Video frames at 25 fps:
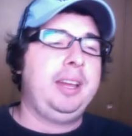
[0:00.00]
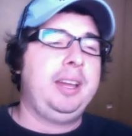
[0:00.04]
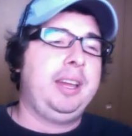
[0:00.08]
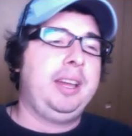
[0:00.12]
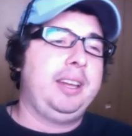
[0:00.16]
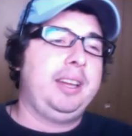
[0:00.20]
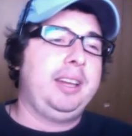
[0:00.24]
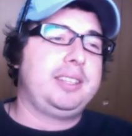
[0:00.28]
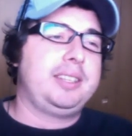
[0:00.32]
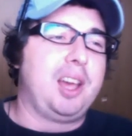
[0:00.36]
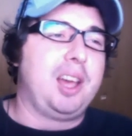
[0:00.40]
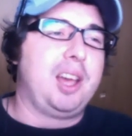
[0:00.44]

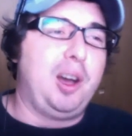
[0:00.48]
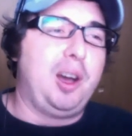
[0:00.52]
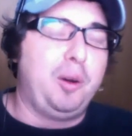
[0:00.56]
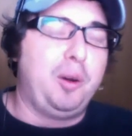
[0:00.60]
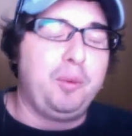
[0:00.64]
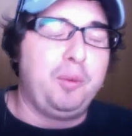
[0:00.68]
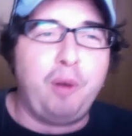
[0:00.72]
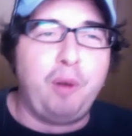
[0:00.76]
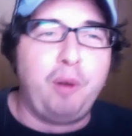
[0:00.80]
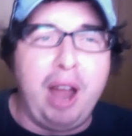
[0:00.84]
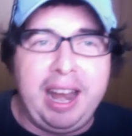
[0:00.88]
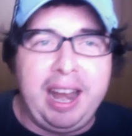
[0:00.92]
So
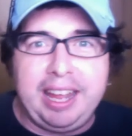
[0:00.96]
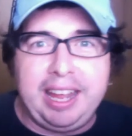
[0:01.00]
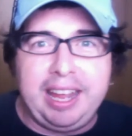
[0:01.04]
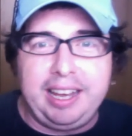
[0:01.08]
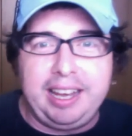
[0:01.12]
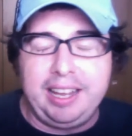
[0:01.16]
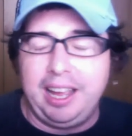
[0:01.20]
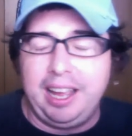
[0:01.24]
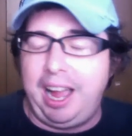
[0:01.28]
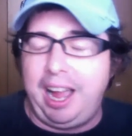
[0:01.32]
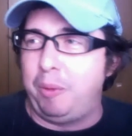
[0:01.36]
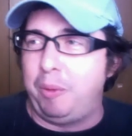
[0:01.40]
Reddit,
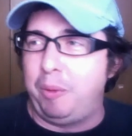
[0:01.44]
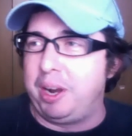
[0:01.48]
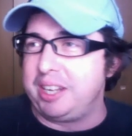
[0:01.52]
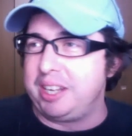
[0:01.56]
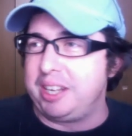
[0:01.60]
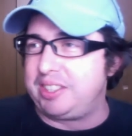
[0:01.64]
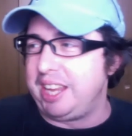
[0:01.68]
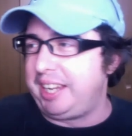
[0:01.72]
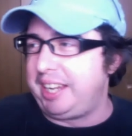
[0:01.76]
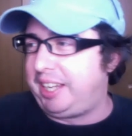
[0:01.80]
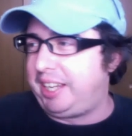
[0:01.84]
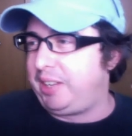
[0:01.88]
I want to
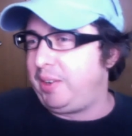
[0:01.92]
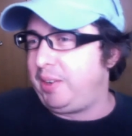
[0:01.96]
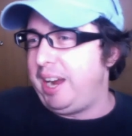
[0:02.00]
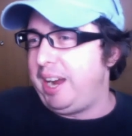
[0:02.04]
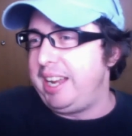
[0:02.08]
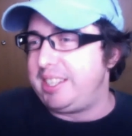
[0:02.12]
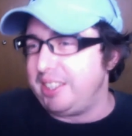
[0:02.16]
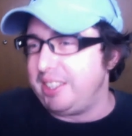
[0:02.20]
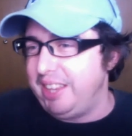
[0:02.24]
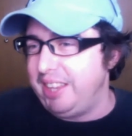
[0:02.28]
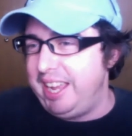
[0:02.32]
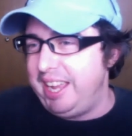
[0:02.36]
say
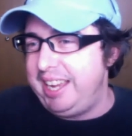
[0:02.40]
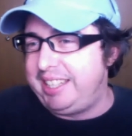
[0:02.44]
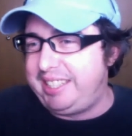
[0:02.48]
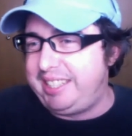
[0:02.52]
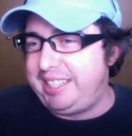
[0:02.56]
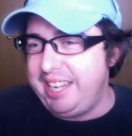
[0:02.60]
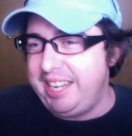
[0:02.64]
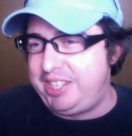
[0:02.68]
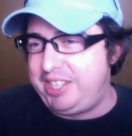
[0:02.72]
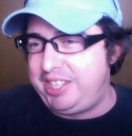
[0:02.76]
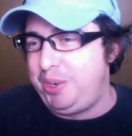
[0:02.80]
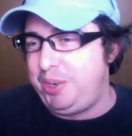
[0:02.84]

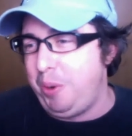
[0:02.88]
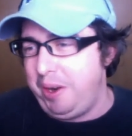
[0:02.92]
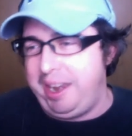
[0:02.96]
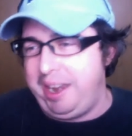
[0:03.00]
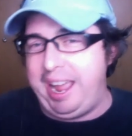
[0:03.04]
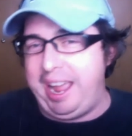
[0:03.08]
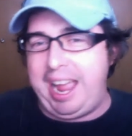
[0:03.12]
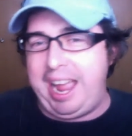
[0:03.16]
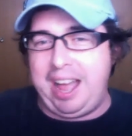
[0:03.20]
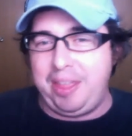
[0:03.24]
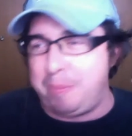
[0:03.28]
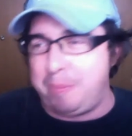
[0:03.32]
congratulations. You are
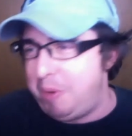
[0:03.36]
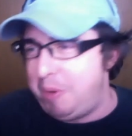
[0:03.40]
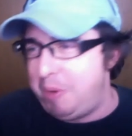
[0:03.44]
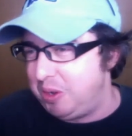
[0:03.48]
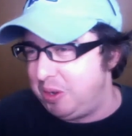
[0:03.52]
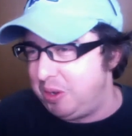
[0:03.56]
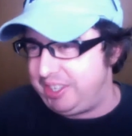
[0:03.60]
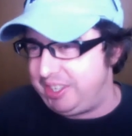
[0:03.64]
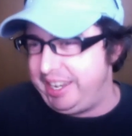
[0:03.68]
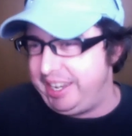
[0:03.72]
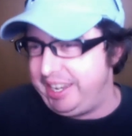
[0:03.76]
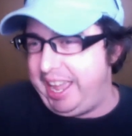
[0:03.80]
now the
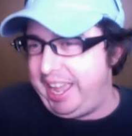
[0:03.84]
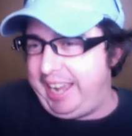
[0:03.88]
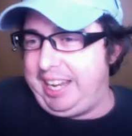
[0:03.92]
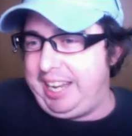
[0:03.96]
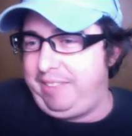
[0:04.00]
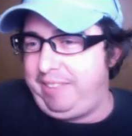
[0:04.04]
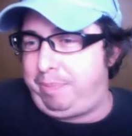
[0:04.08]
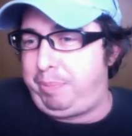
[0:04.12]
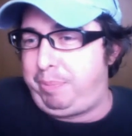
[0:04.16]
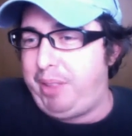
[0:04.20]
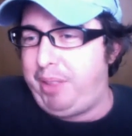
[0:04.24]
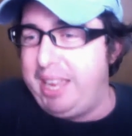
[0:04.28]
most
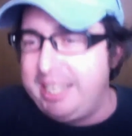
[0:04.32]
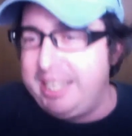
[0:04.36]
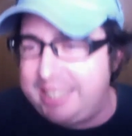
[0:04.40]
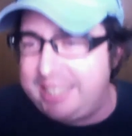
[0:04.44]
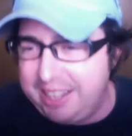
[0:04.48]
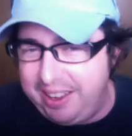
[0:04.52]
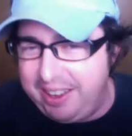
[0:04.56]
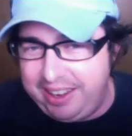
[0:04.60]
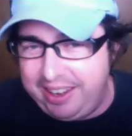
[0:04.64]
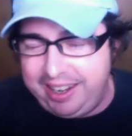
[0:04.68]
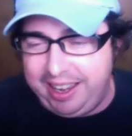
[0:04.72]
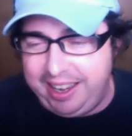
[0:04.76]
negative place
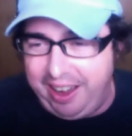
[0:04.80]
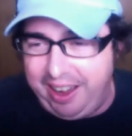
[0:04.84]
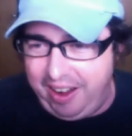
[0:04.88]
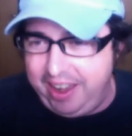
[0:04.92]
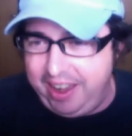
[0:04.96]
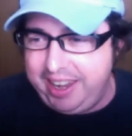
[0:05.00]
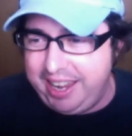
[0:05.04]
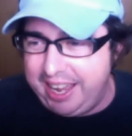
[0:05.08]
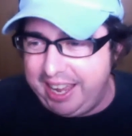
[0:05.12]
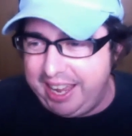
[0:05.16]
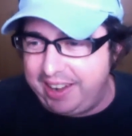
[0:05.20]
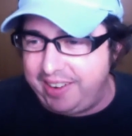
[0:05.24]
on
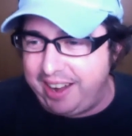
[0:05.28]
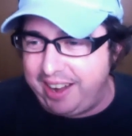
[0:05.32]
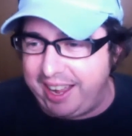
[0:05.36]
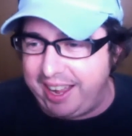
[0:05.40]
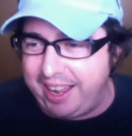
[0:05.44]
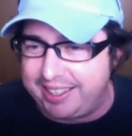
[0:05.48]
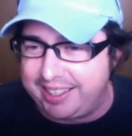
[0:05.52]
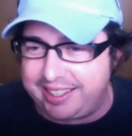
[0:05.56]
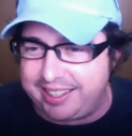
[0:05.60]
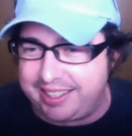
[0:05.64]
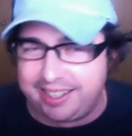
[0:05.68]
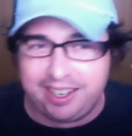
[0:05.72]
the
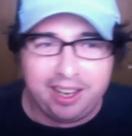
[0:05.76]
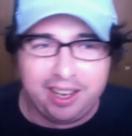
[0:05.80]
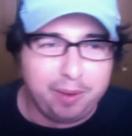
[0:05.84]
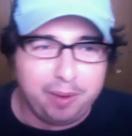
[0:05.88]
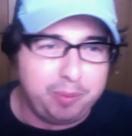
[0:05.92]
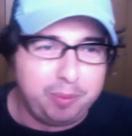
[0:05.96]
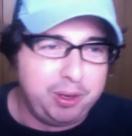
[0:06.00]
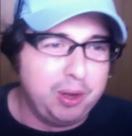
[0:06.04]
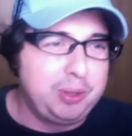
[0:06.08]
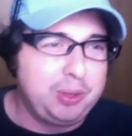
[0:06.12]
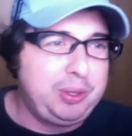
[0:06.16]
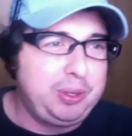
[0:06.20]
internet.
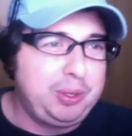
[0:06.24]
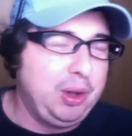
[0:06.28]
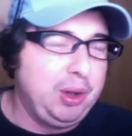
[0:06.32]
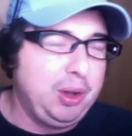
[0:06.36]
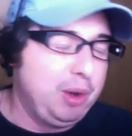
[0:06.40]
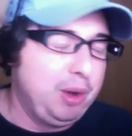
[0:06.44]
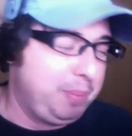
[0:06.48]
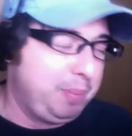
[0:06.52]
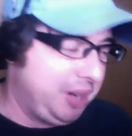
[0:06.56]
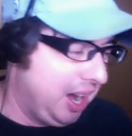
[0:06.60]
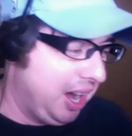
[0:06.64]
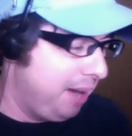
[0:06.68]

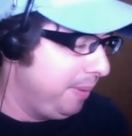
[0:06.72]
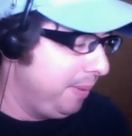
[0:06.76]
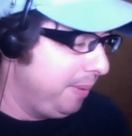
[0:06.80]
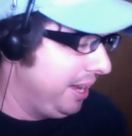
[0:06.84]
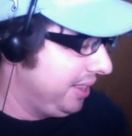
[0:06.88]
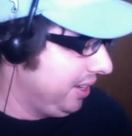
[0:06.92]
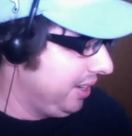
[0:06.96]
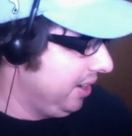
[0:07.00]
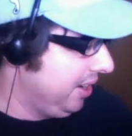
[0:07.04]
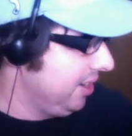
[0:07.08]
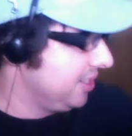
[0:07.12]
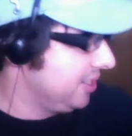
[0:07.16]
YouTube
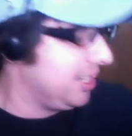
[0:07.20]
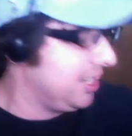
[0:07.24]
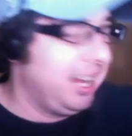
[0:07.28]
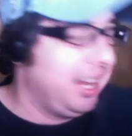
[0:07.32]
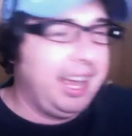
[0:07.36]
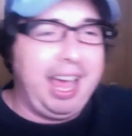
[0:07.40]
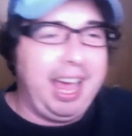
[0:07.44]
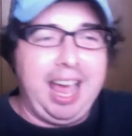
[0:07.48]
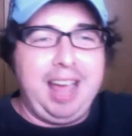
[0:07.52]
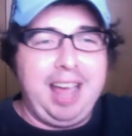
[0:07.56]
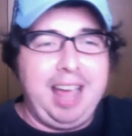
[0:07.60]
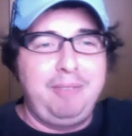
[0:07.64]
commenters,
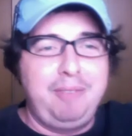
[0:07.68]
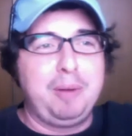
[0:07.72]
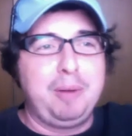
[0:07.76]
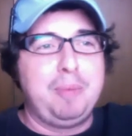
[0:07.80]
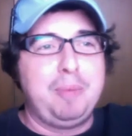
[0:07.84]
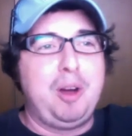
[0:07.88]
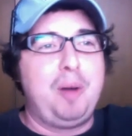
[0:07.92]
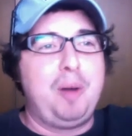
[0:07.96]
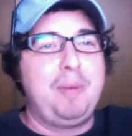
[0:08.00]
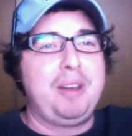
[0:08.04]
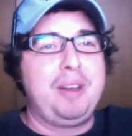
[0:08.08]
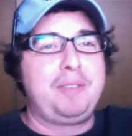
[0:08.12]
have your
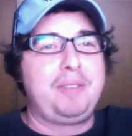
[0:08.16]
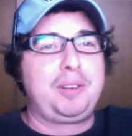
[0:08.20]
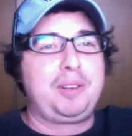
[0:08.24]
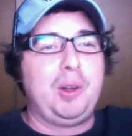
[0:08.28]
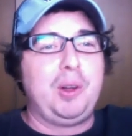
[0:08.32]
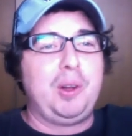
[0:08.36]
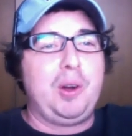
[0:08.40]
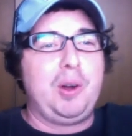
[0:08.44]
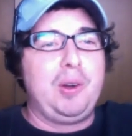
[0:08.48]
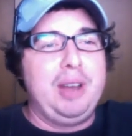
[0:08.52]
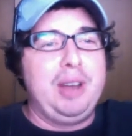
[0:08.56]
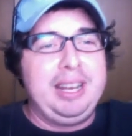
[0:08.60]
moment of
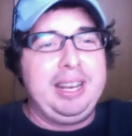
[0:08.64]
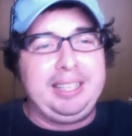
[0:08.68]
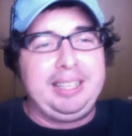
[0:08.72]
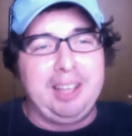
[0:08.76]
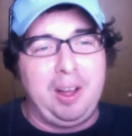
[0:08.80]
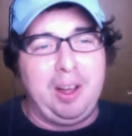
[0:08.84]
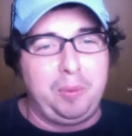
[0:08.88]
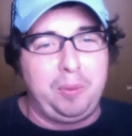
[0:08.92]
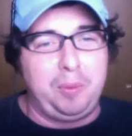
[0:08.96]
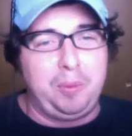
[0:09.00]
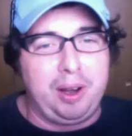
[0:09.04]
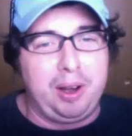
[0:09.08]
glory.
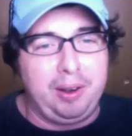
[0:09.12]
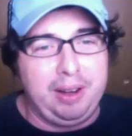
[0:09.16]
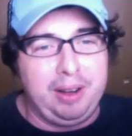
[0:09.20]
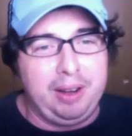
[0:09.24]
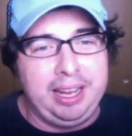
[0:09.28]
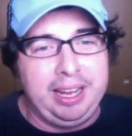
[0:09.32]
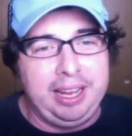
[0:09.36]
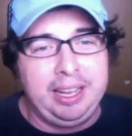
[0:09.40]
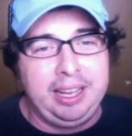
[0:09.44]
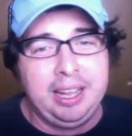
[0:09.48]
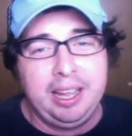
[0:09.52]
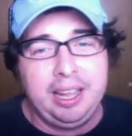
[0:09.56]
Don't
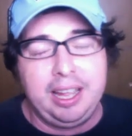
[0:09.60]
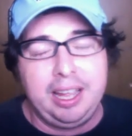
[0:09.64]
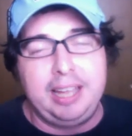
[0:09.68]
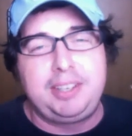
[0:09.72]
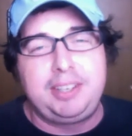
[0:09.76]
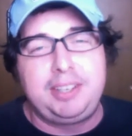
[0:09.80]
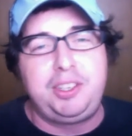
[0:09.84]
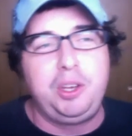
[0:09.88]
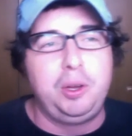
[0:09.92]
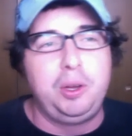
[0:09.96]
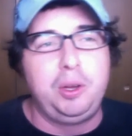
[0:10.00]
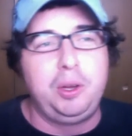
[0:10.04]
worry.
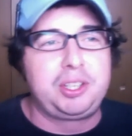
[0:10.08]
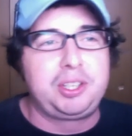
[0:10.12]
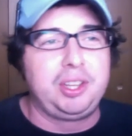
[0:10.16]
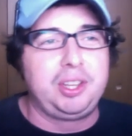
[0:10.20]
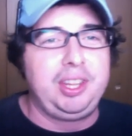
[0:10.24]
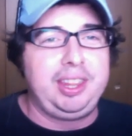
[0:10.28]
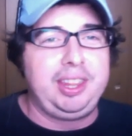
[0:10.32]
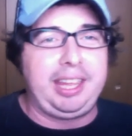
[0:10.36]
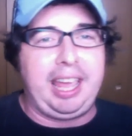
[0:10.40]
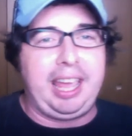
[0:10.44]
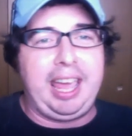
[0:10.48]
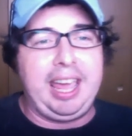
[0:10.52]
It's usually
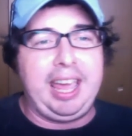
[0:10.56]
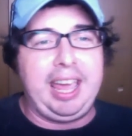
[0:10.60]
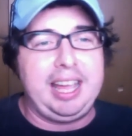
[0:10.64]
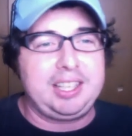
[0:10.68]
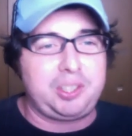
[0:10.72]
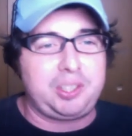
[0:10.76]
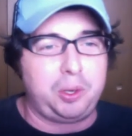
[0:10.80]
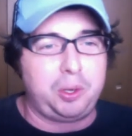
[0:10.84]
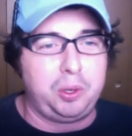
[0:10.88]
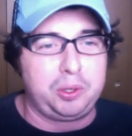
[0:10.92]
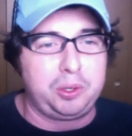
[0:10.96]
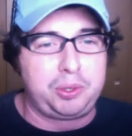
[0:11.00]
the
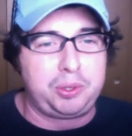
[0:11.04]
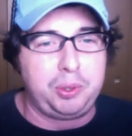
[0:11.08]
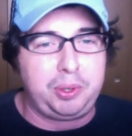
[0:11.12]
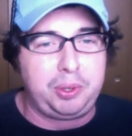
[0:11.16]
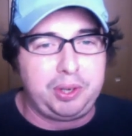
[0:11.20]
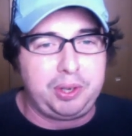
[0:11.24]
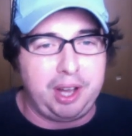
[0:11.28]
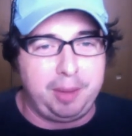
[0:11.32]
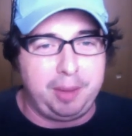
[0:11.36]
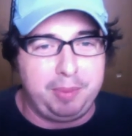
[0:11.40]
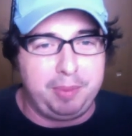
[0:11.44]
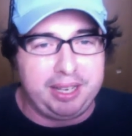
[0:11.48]
assholes who
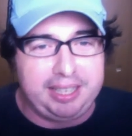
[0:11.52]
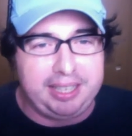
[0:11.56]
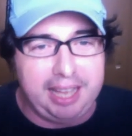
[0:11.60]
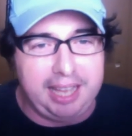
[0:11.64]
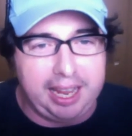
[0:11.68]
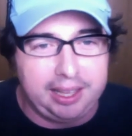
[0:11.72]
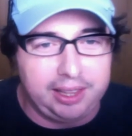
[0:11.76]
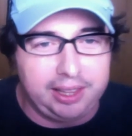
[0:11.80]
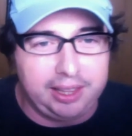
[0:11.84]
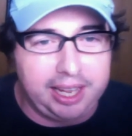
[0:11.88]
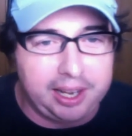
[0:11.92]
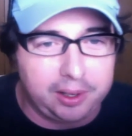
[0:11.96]
come a
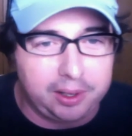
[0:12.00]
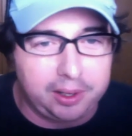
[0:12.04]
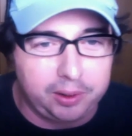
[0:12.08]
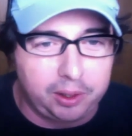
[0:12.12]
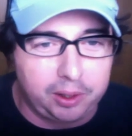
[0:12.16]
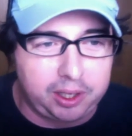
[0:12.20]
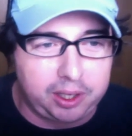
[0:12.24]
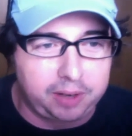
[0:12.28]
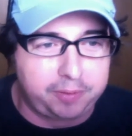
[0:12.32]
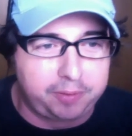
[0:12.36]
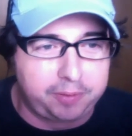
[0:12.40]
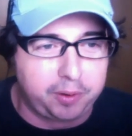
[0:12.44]
day later
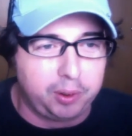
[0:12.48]
looking for